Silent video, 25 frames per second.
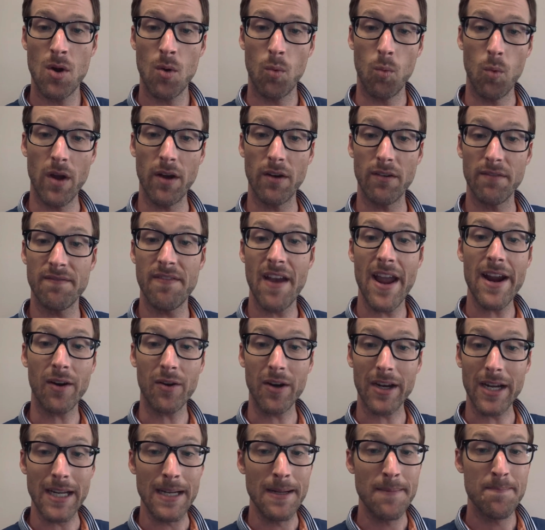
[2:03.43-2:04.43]
will
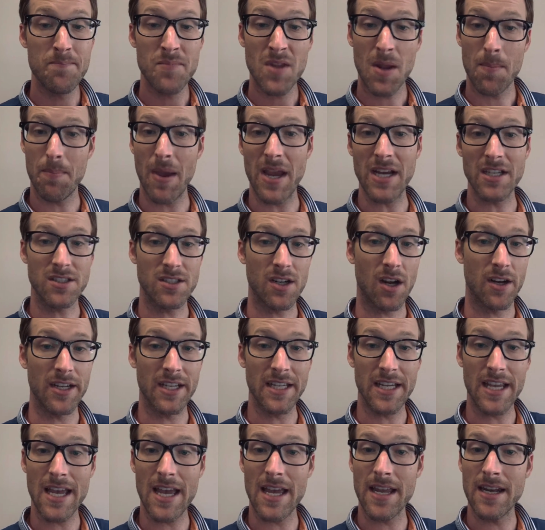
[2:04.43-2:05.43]
vary based on,
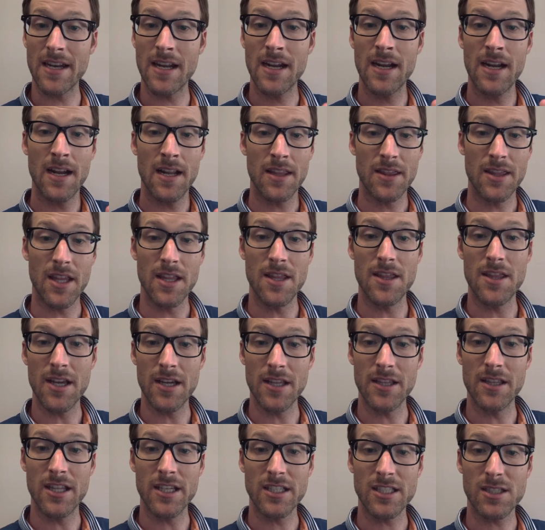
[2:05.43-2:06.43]
again,
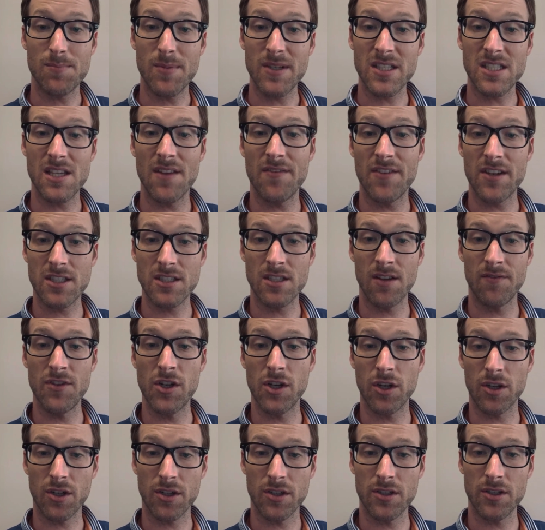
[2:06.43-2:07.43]
the specifics of
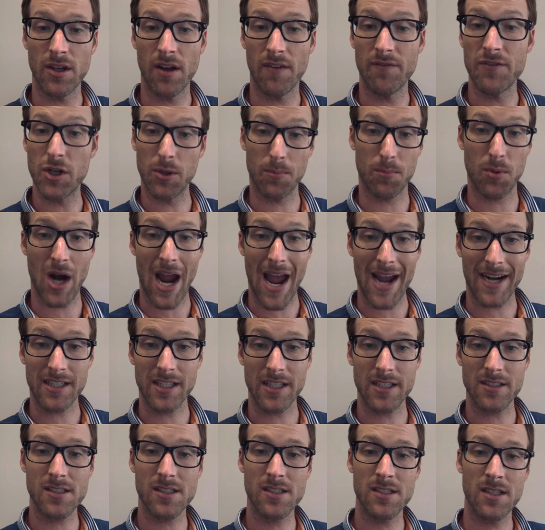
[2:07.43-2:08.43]
your
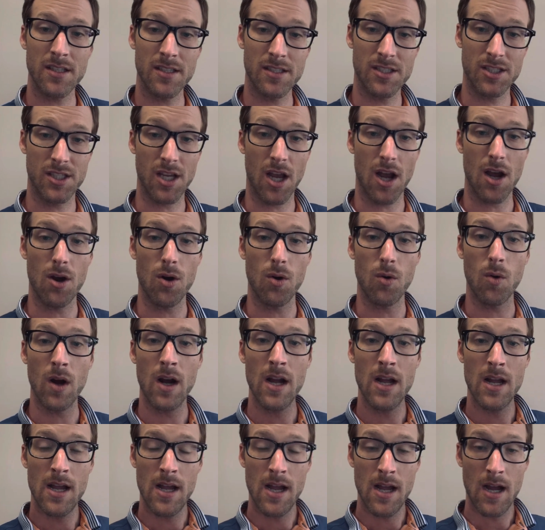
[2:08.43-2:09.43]
practice. So
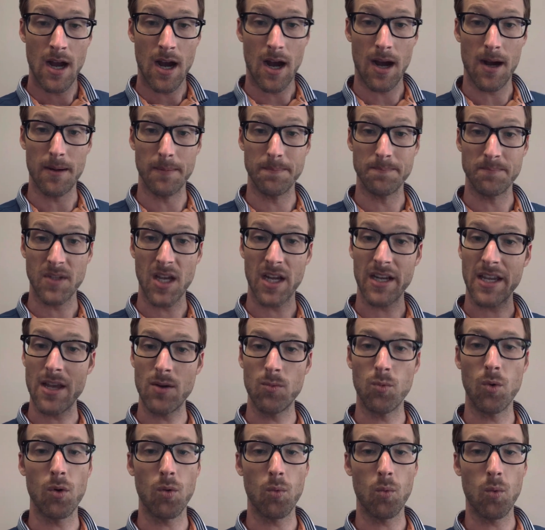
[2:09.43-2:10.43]
again,
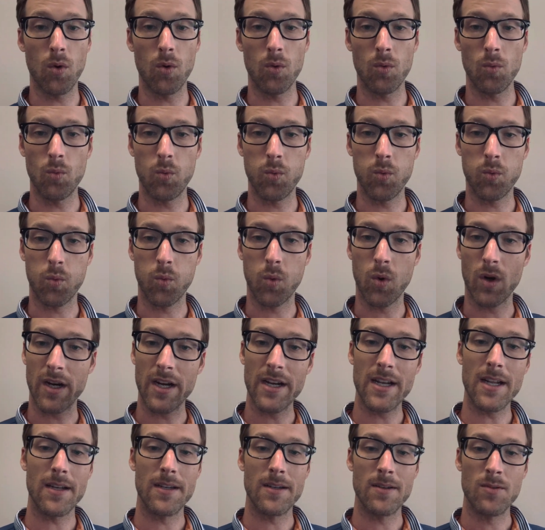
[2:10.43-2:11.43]
we're
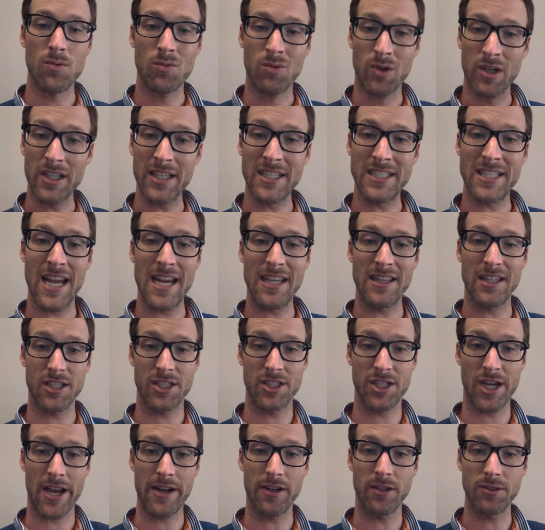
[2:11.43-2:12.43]
going to really take this
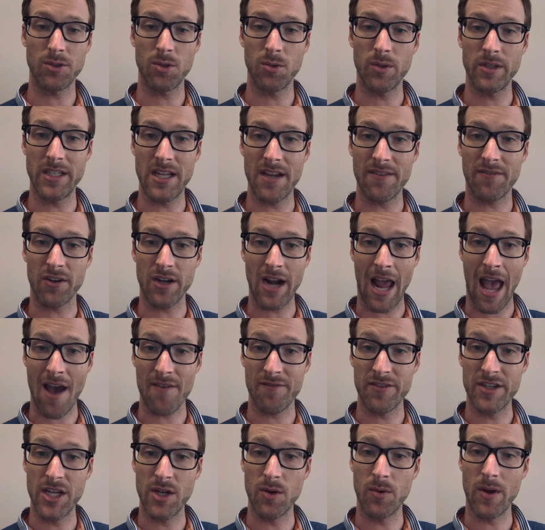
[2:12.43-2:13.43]
channel to a different
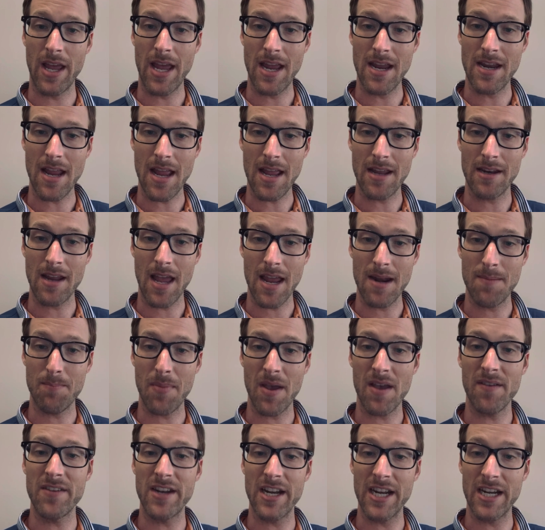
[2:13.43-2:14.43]
avenue and
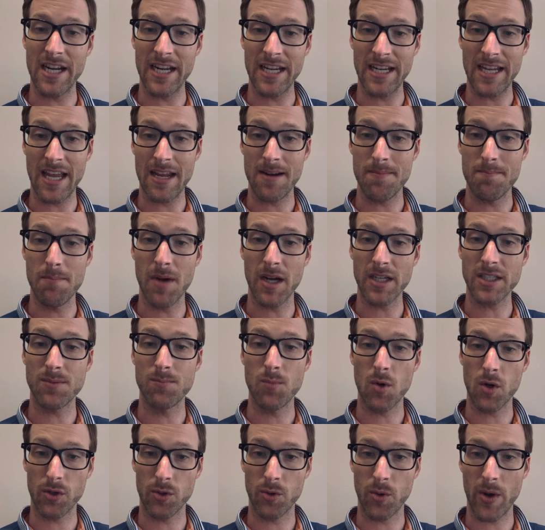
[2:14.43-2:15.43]
pivot it and get much
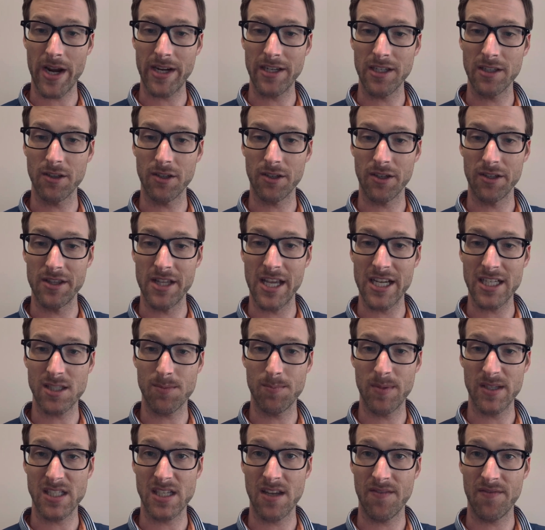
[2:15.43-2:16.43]
more granular in this
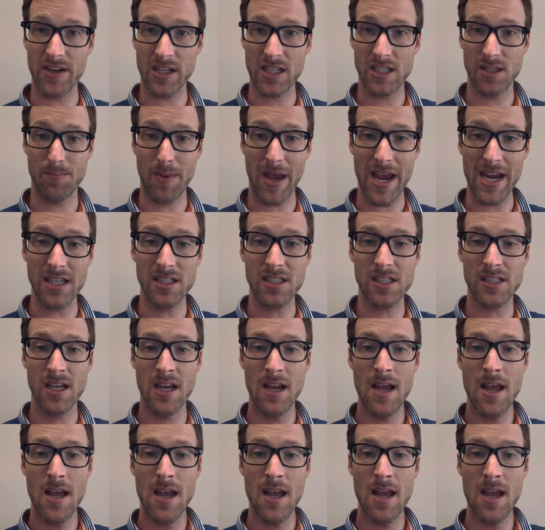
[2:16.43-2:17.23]
specific space.